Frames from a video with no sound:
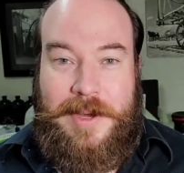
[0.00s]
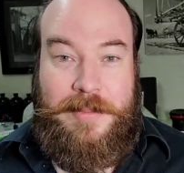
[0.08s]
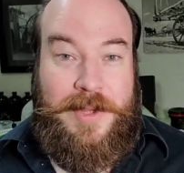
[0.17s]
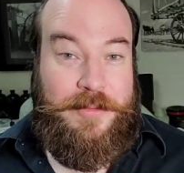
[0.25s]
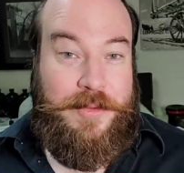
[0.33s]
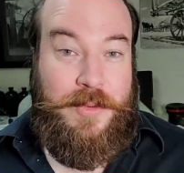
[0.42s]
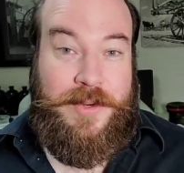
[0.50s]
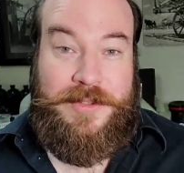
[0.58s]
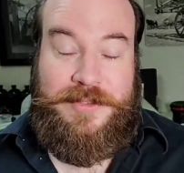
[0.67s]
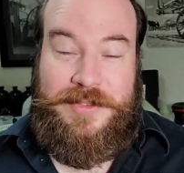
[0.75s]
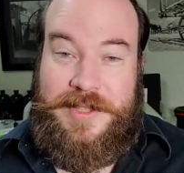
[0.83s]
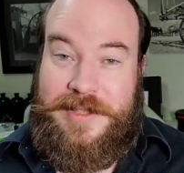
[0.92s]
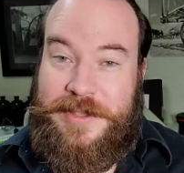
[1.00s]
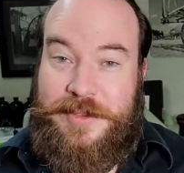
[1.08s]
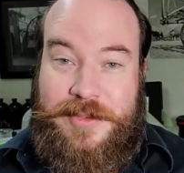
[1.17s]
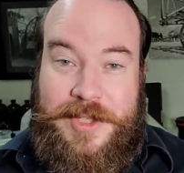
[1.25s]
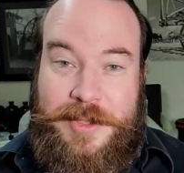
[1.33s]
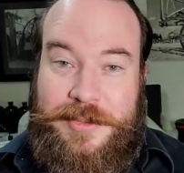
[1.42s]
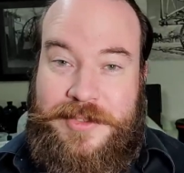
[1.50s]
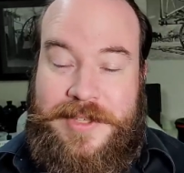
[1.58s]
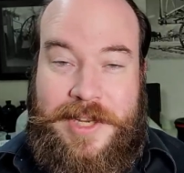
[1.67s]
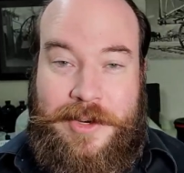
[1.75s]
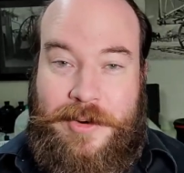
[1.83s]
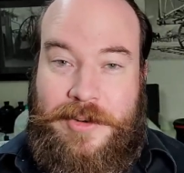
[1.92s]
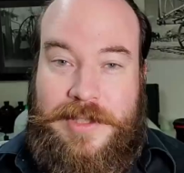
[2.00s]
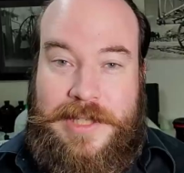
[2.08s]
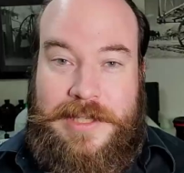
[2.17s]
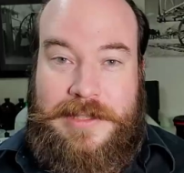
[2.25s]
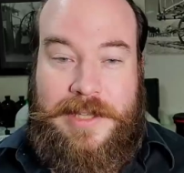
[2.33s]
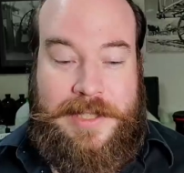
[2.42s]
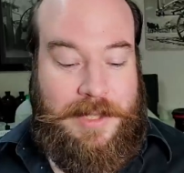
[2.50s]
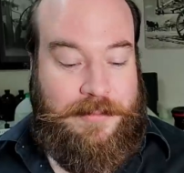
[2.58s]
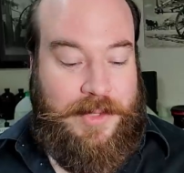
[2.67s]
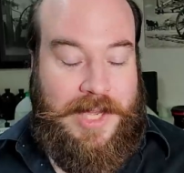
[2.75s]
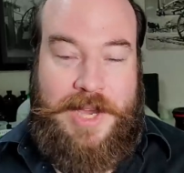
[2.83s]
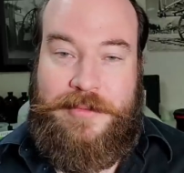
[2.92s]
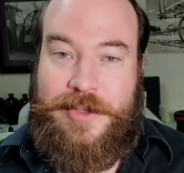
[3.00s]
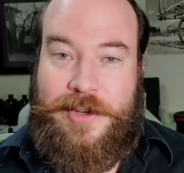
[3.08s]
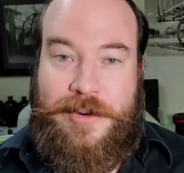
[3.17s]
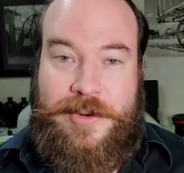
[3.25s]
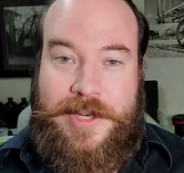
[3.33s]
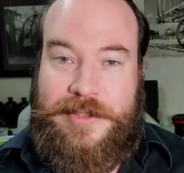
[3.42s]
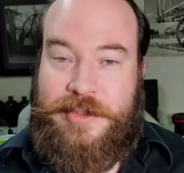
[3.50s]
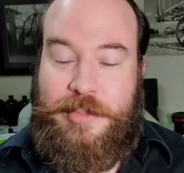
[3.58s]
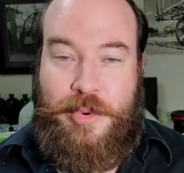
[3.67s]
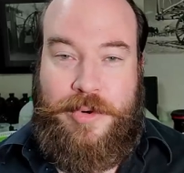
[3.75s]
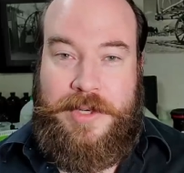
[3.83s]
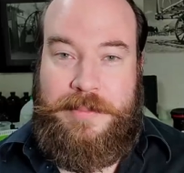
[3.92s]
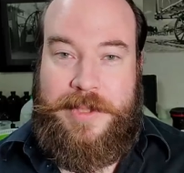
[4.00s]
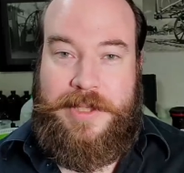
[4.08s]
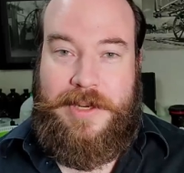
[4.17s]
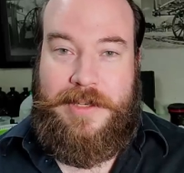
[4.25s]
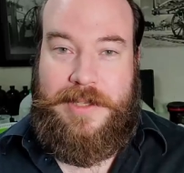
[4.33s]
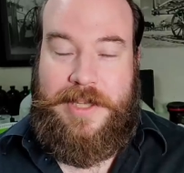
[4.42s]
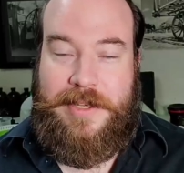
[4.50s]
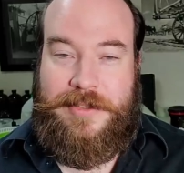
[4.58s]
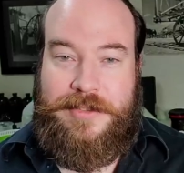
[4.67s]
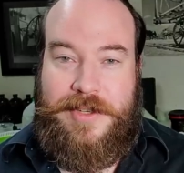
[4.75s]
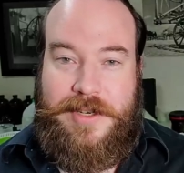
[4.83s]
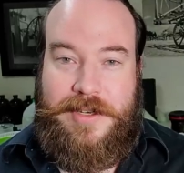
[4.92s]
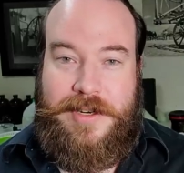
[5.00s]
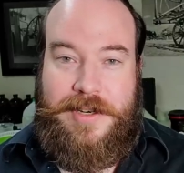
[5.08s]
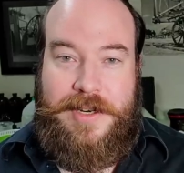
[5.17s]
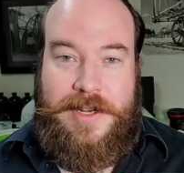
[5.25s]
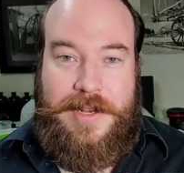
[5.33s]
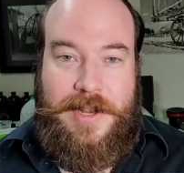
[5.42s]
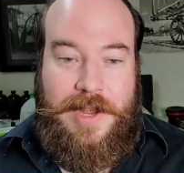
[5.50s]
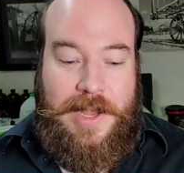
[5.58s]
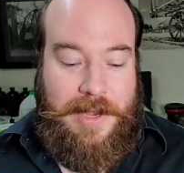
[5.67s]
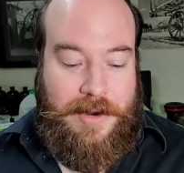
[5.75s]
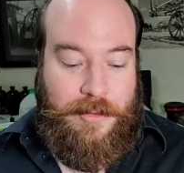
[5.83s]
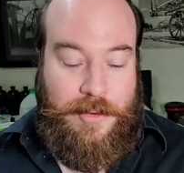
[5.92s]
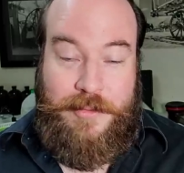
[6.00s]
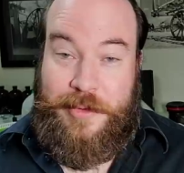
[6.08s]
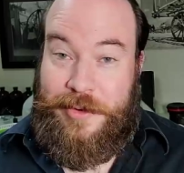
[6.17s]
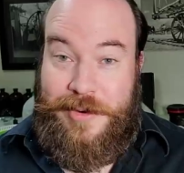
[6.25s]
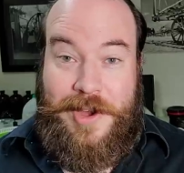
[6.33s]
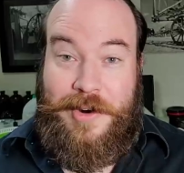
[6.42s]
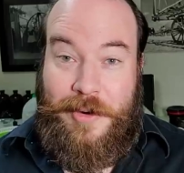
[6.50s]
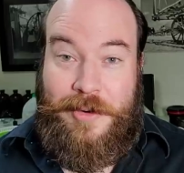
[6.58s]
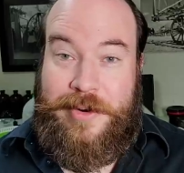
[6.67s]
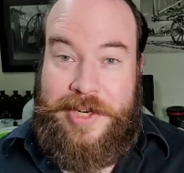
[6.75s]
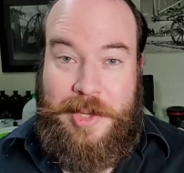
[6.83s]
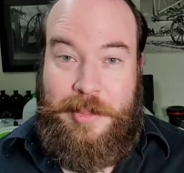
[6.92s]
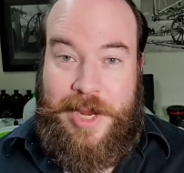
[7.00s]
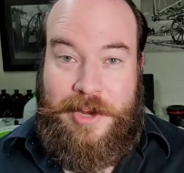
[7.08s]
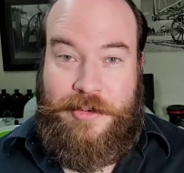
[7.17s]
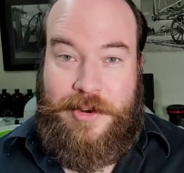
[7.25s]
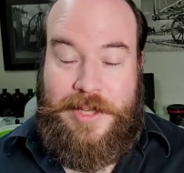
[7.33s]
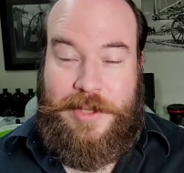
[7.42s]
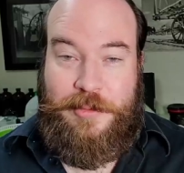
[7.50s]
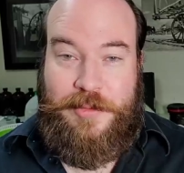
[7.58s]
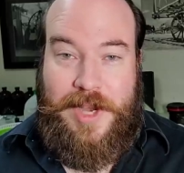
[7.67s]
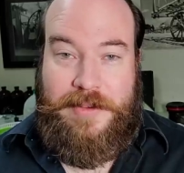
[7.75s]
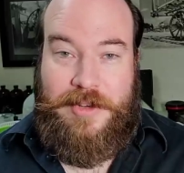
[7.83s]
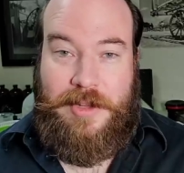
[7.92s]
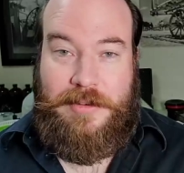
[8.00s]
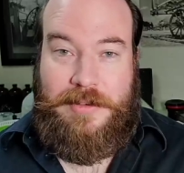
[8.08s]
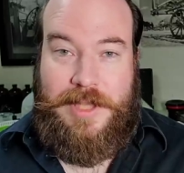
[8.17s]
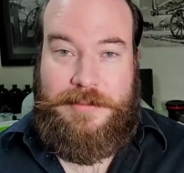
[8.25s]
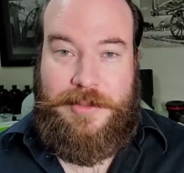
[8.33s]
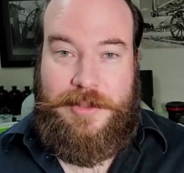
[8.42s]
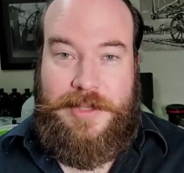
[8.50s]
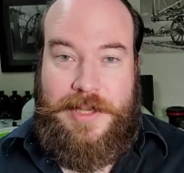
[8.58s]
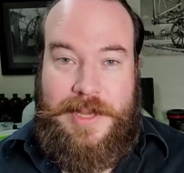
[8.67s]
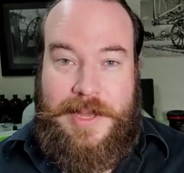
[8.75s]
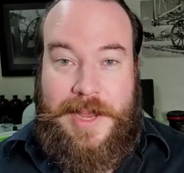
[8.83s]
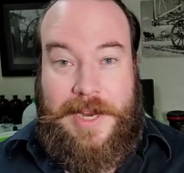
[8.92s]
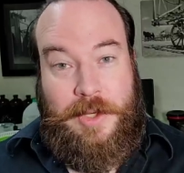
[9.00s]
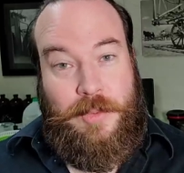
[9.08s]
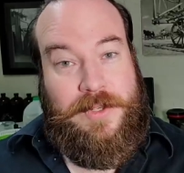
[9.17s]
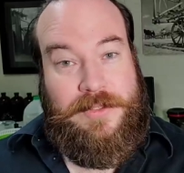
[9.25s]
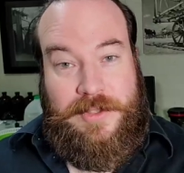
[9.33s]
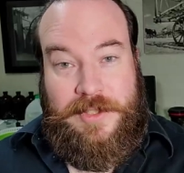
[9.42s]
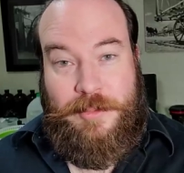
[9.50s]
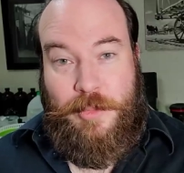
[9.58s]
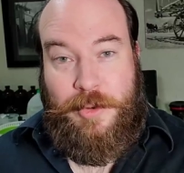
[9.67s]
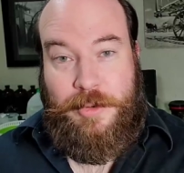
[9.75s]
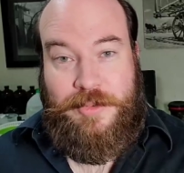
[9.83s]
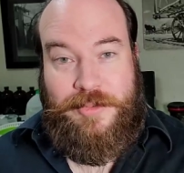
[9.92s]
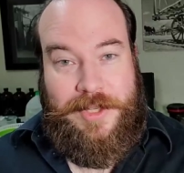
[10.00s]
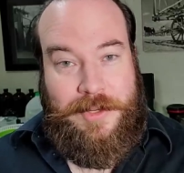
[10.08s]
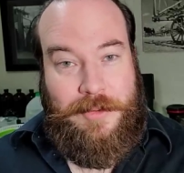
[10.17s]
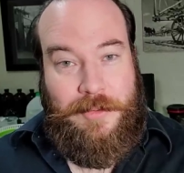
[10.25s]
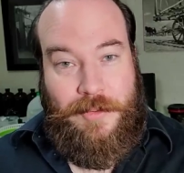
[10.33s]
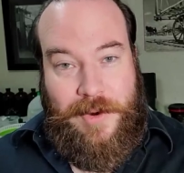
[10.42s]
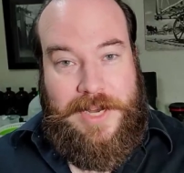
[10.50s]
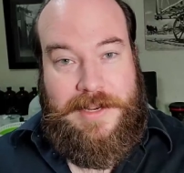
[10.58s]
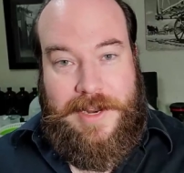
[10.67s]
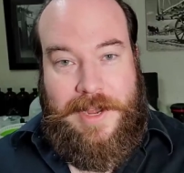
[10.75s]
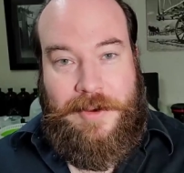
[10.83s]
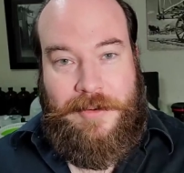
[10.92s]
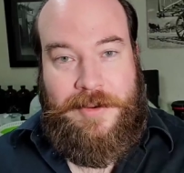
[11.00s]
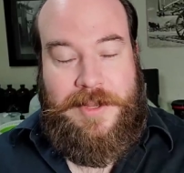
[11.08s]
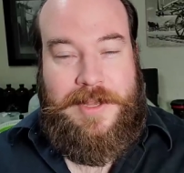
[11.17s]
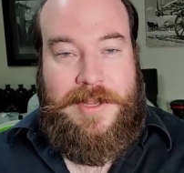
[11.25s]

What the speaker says: If you want to see these videos a day early, like if you haven't already supported me on Kickstarter, or if you're not already a patron at the $5 level and you want to see tomorrow's video right now,